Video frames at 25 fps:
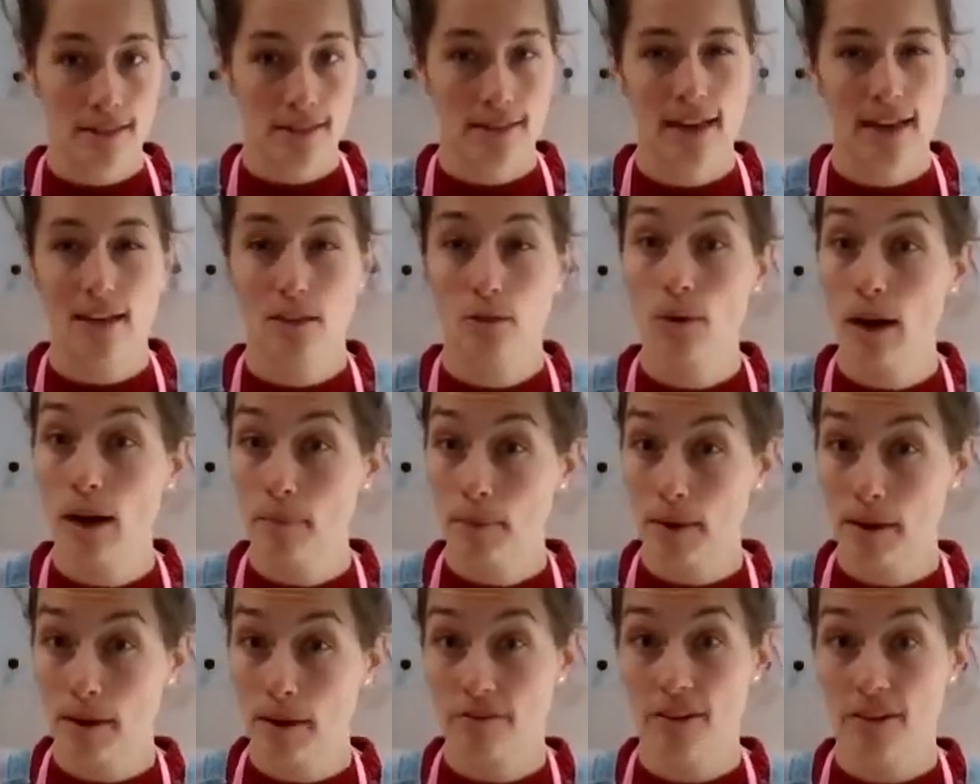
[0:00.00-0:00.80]
And that's why
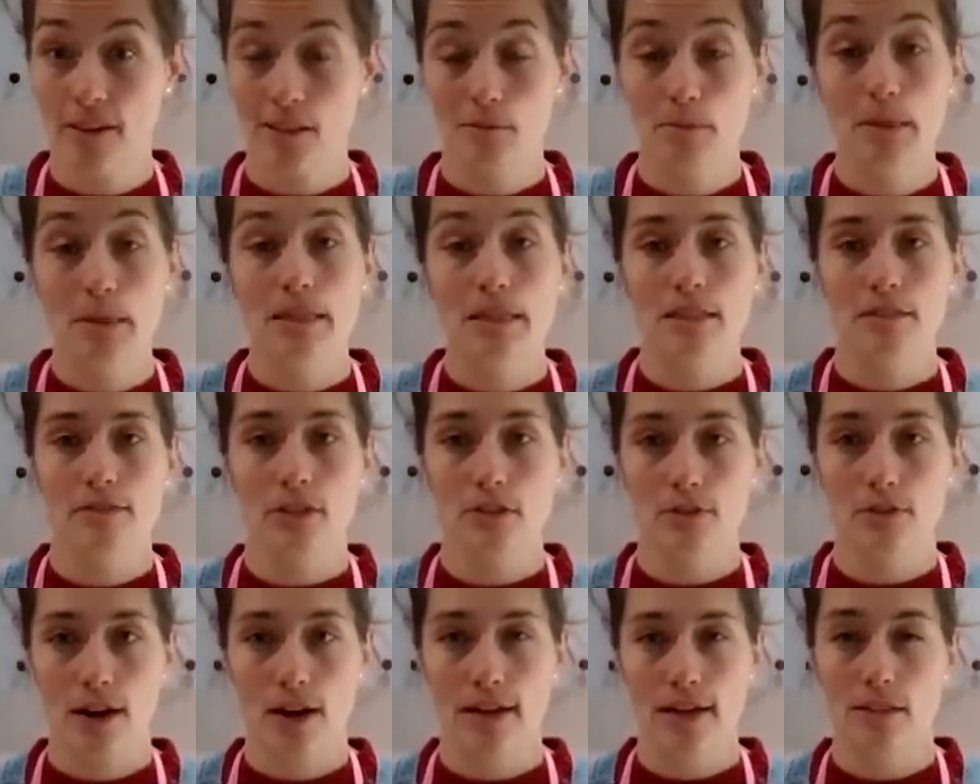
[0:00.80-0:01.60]
my first piece of
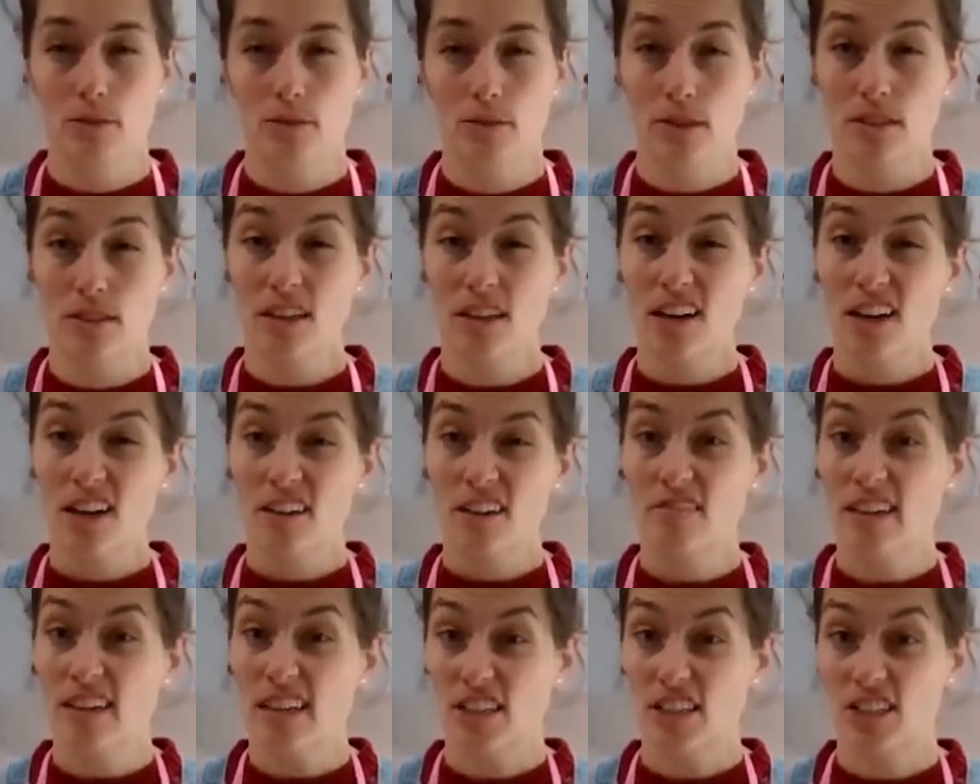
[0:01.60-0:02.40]
advice was
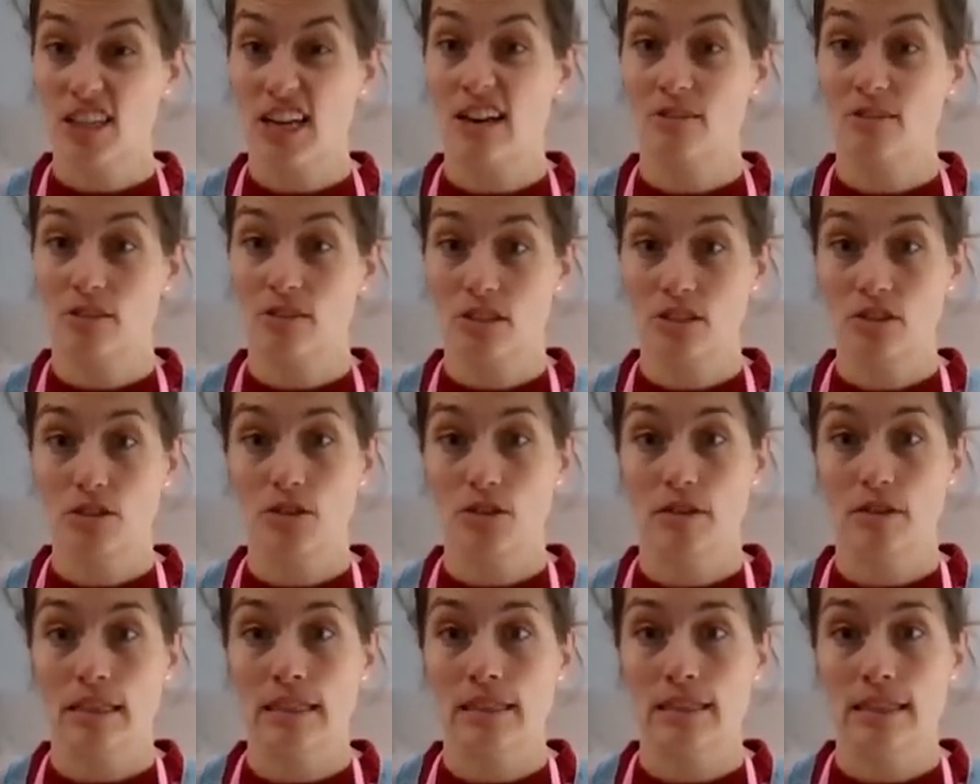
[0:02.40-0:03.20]
reach out to your
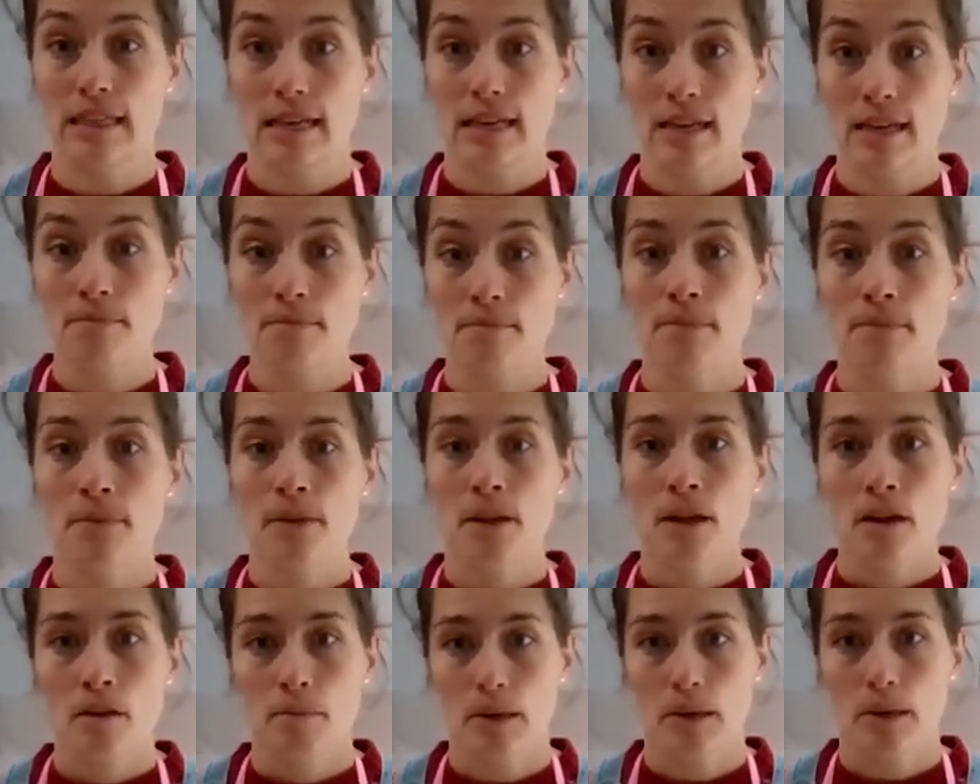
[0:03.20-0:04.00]
green team,
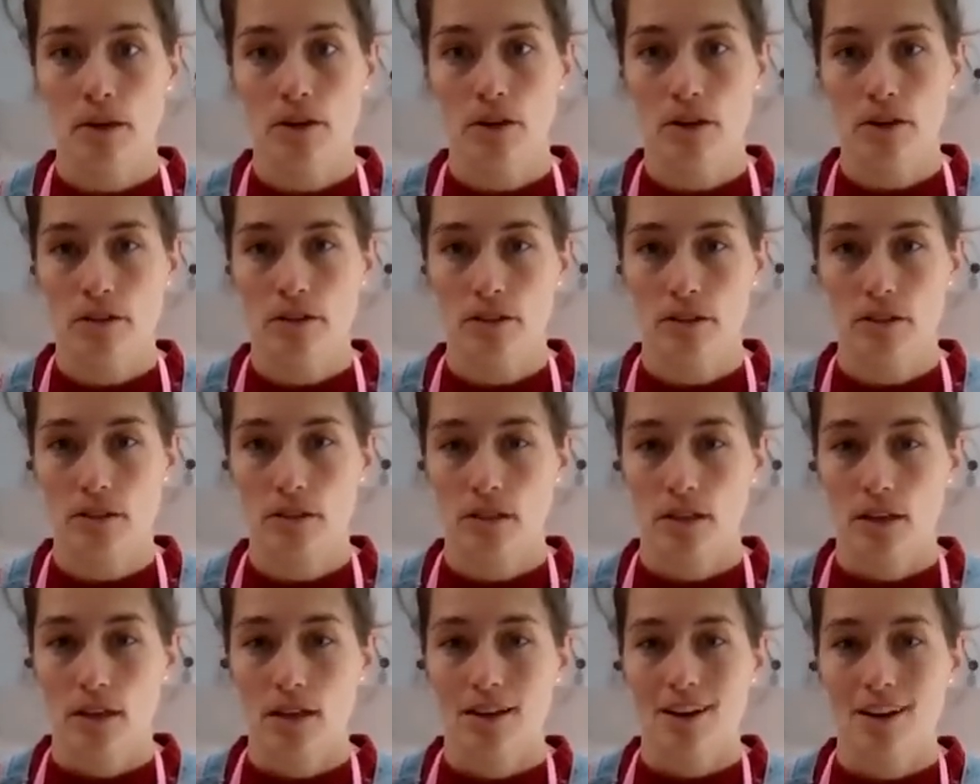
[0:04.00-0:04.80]

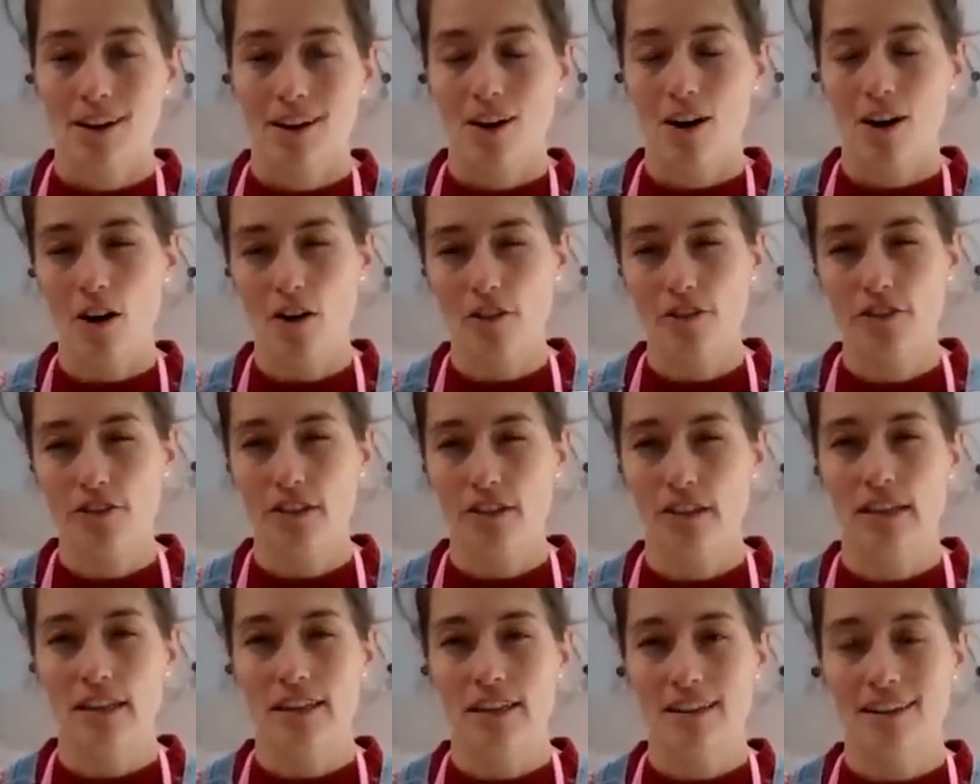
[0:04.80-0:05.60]
because
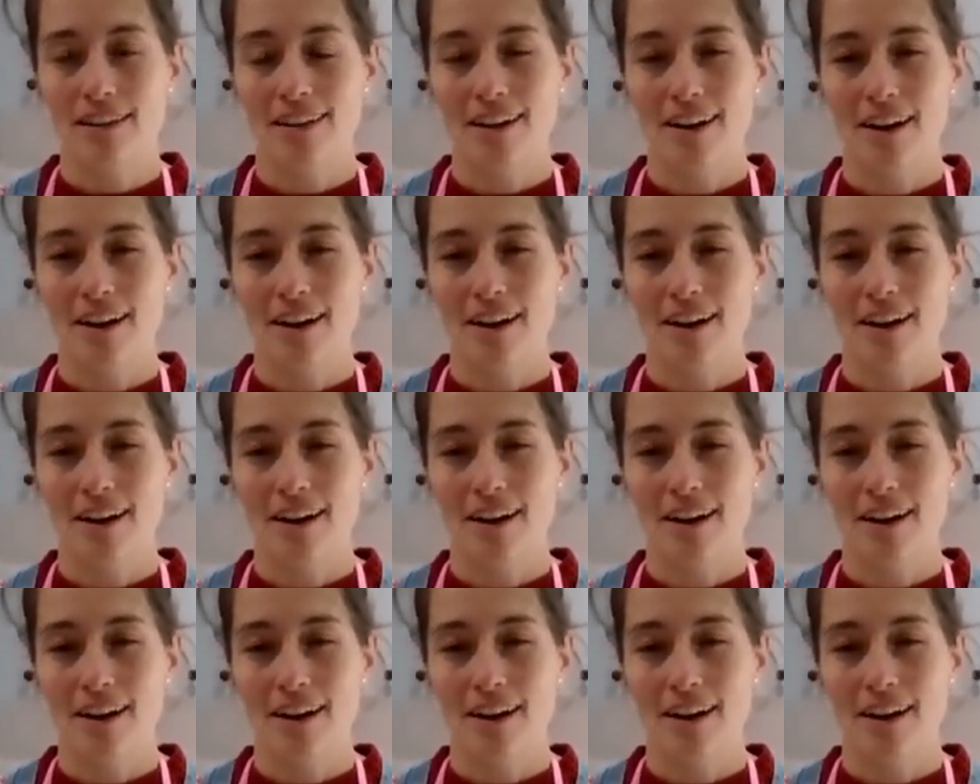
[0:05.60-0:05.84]
often